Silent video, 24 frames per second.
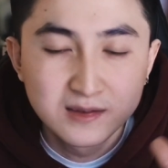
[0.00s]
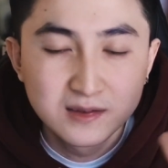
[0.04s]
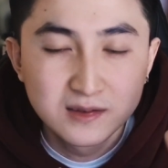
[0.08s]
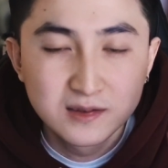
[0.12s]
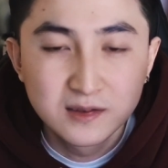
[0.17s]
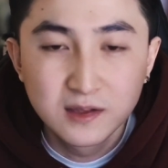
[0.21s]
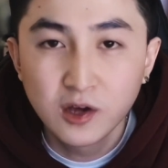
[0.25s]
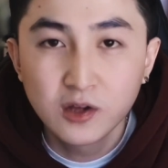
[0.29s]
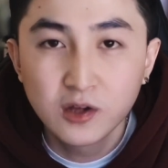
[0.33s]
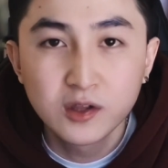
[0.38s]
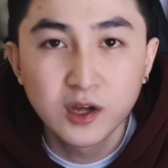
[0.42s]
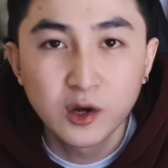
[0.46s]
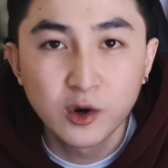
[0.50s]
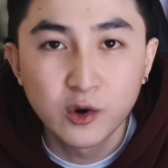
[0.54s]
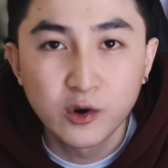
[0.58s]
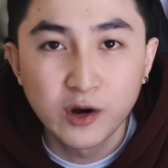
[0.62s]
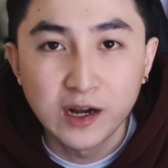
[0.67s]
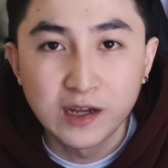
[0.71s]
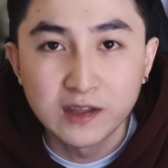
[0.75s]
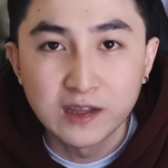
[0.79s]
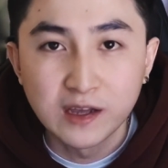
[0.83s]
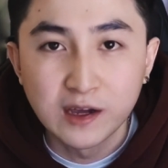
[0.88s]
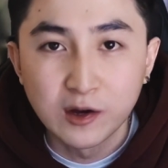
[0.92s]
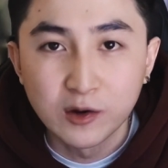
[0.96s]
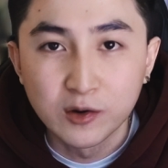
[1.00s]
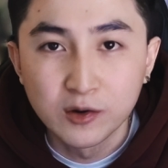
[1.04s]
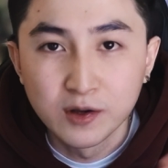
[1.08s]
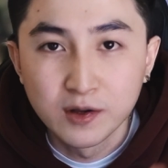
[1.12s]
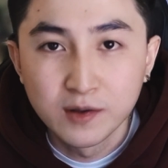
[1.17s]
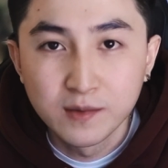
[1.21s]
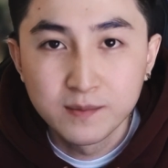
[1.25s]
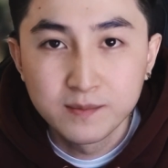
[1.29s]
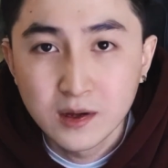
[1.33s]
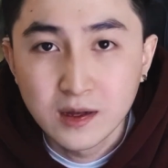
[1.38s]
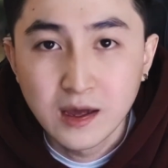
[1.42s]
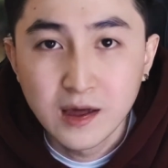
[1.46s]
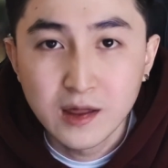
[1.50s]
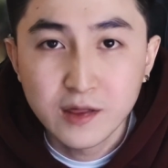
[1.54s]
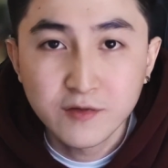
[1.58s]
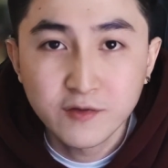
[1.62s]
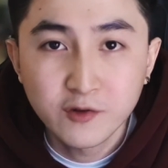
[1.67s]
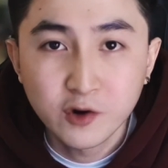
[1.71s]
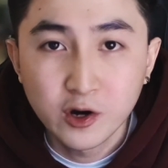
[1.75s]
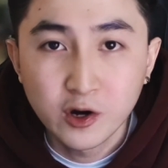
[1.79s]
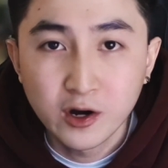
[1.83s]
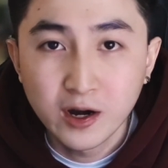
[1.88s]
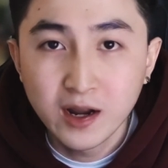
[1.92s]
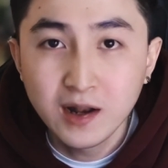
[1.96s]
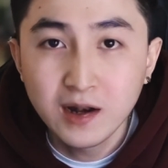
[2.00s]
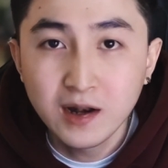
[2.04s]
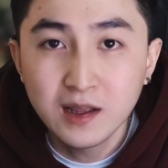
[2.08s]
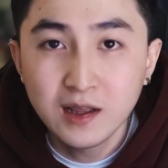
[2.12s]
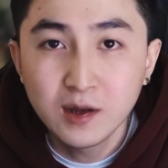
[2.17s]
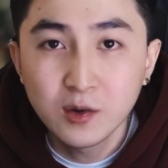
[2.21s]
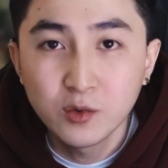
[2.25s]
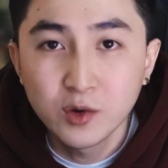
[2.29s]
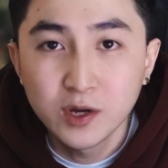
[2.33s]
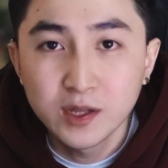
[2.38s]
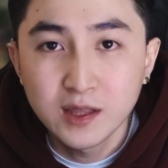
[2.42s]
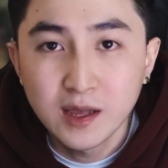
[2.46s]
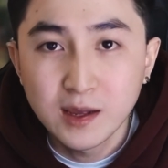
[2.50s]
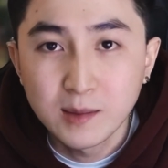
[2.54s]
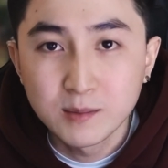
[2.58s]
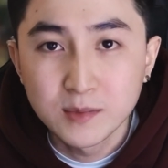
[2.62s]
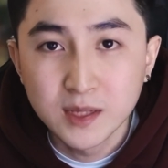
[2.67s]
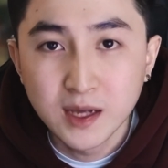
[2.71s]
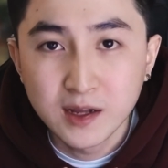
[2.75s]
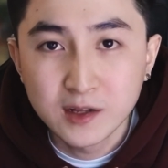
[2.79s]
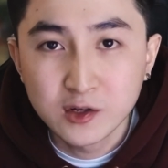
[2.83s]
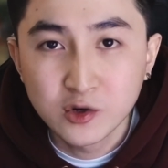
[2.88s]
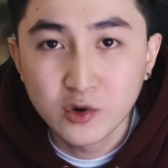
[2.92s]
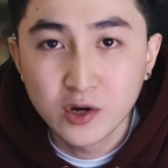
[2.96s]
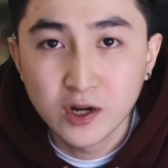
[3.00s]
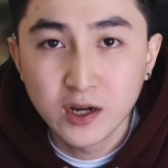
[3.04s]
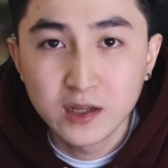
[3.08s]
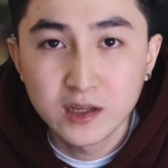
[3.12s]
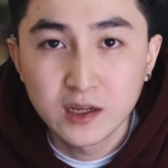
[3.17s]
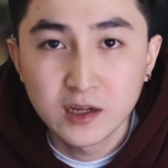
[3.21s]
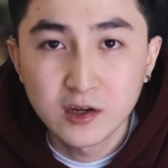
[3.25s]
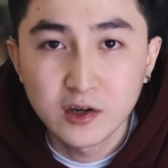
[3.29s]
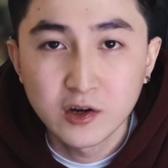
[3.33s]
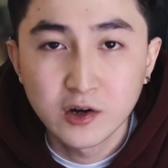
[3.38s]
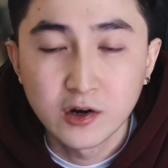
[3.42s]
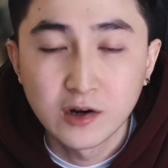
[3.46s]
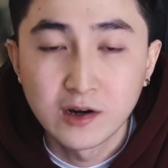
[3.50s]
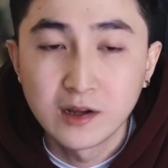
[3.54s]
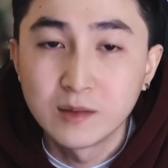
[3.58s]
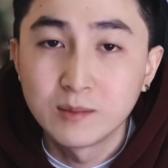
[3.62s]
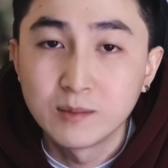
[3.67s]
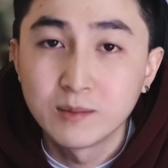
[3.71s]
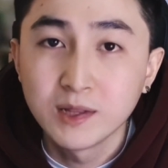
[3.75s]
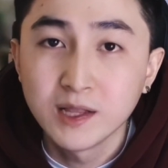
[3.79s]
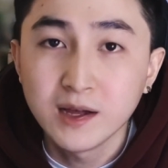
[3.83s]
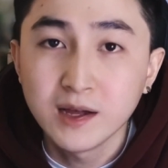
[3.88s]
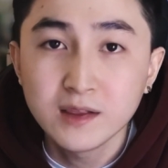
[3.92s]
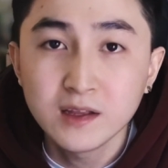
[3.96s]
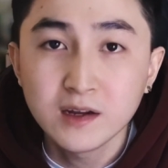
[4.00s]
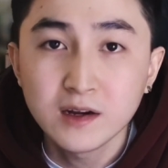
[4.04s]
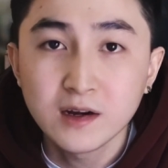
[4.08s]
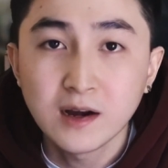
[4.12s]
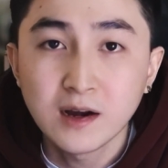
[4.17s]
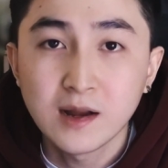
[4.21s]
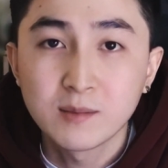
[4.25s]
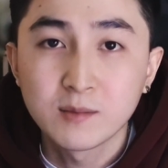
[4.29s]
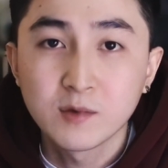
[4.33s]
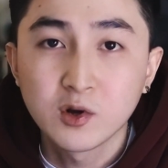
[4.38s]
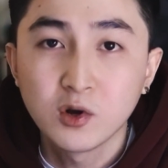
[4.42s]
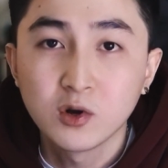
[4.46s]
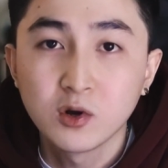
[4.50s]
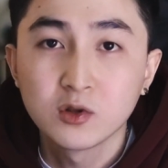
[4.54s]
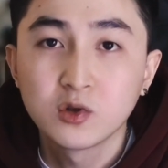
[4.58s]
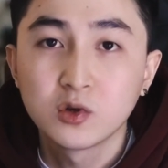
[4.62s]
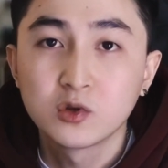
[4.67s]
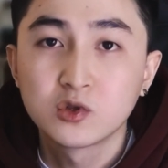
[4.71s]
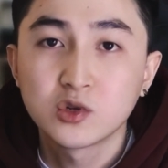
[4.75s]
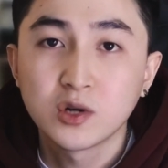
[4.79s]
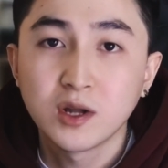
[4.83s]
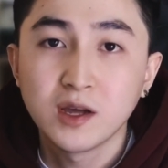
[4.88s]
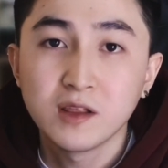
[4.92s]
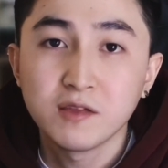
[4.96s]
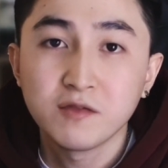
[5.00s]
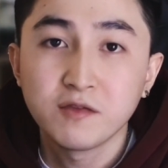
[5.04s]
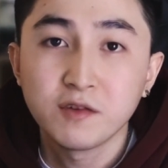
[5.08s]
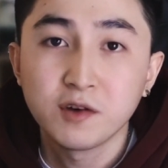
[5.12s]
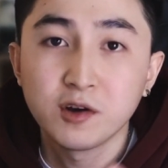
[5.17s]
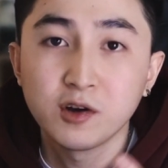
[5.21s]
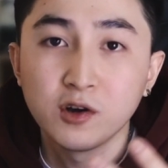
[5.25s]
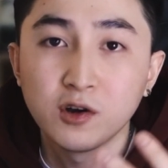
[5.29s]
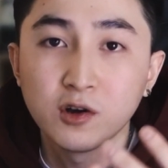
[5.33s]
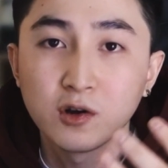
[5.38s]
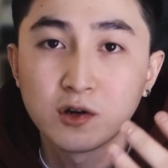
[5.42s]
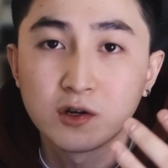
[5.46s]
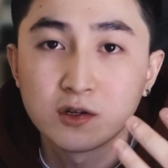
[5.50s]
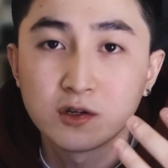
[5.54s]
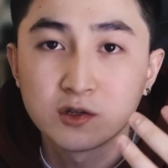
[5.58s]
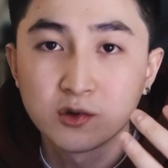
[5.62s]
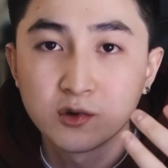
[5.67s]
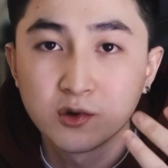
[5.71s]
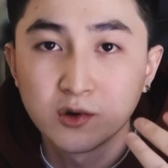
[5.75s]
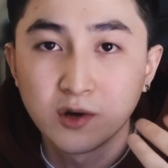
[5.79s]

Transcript: Don't know right now. As for Ellie, when I'm done creating her in Blender, I'm going to transfer her to